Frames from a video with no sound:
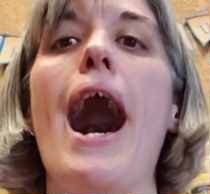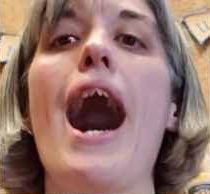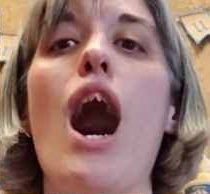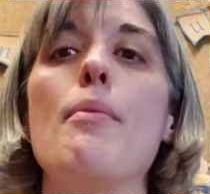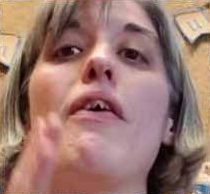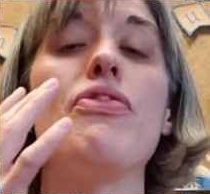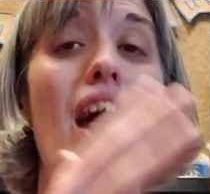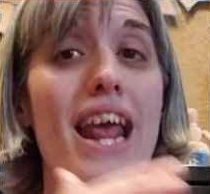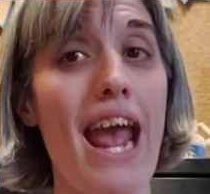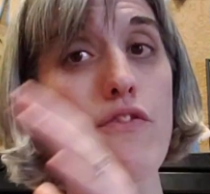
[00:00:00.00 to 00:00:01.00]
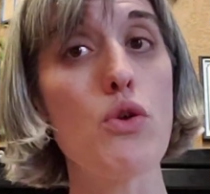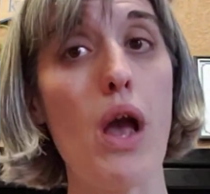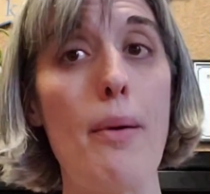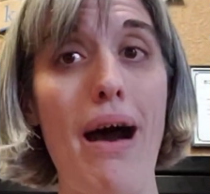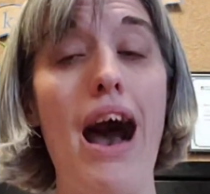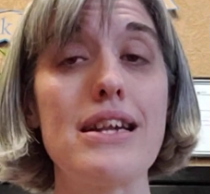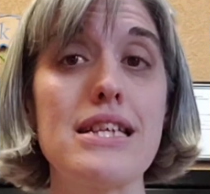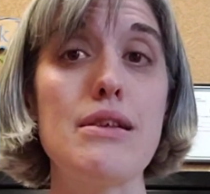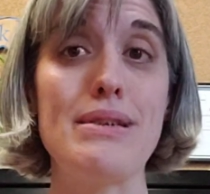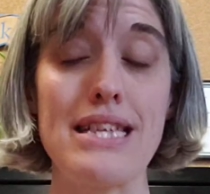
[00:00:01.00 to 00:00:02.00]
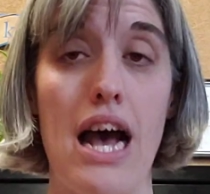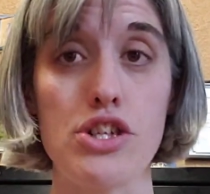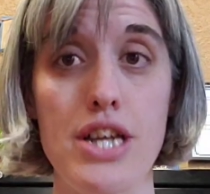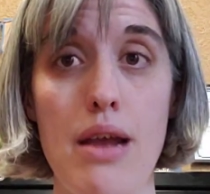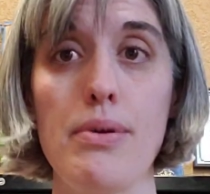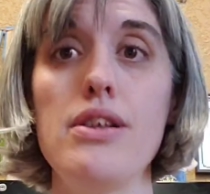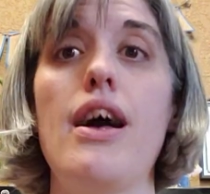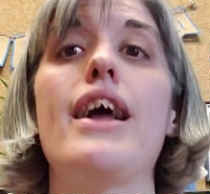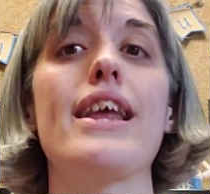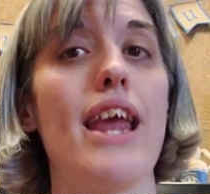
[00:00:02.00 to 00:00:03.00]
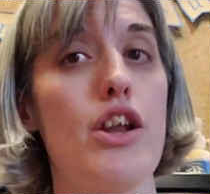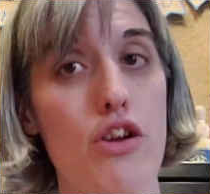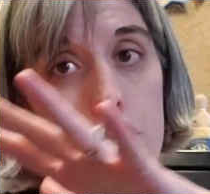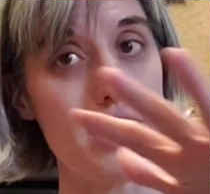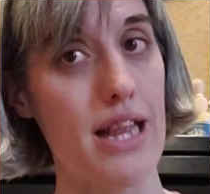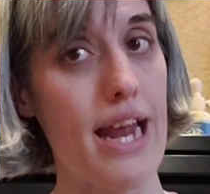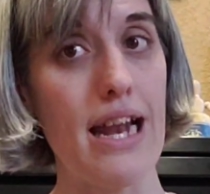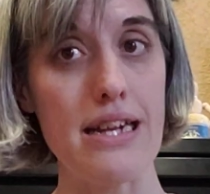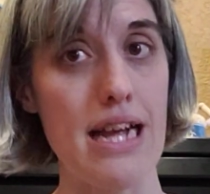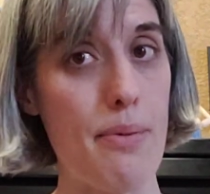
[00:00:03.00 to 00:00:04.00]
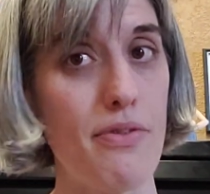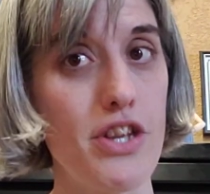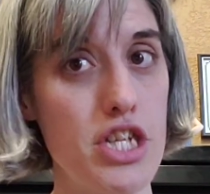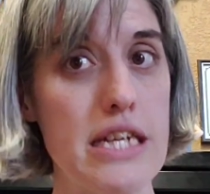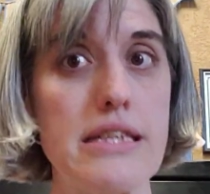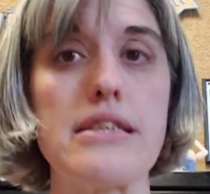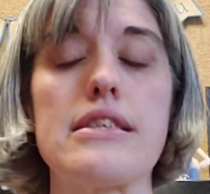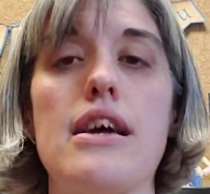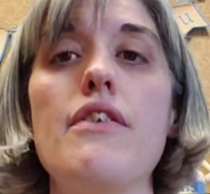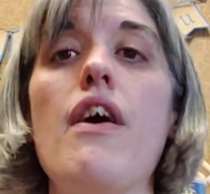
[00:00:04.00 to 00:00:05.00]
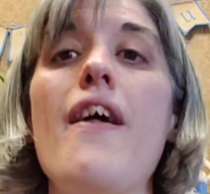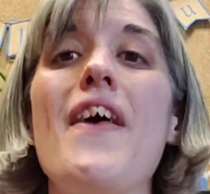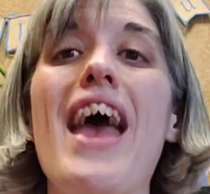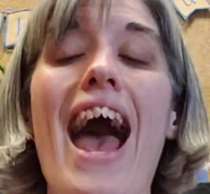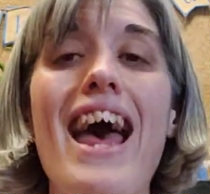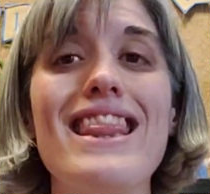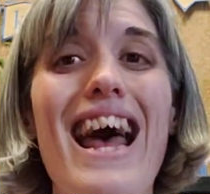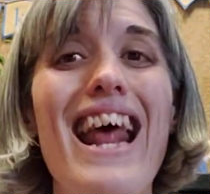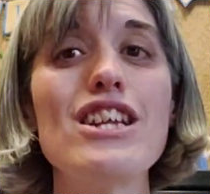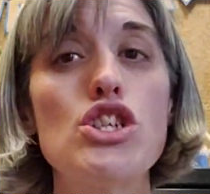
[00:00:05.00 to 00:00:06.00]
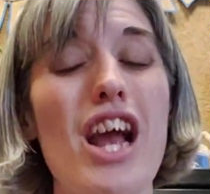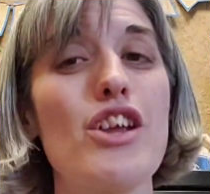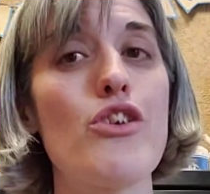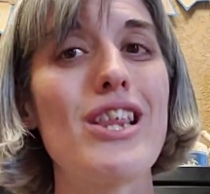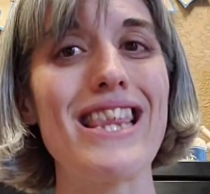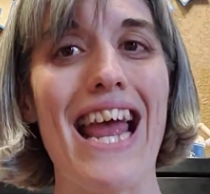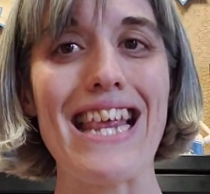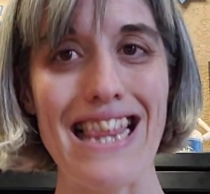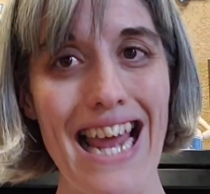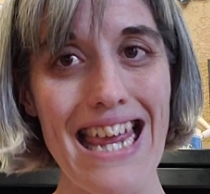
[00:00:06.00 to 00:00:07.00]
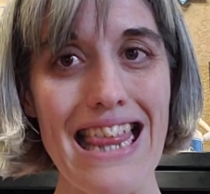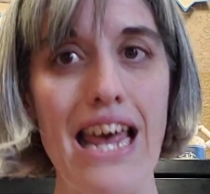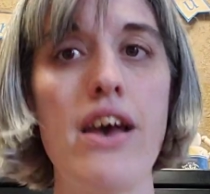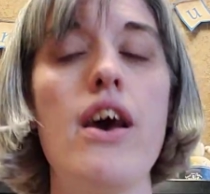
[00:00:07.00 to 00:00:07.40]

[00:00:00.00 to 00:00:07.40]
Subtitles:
Then I have you come onto the massage table, and again, you're just laying on top of the sheets and stuff, and then I check your leg length,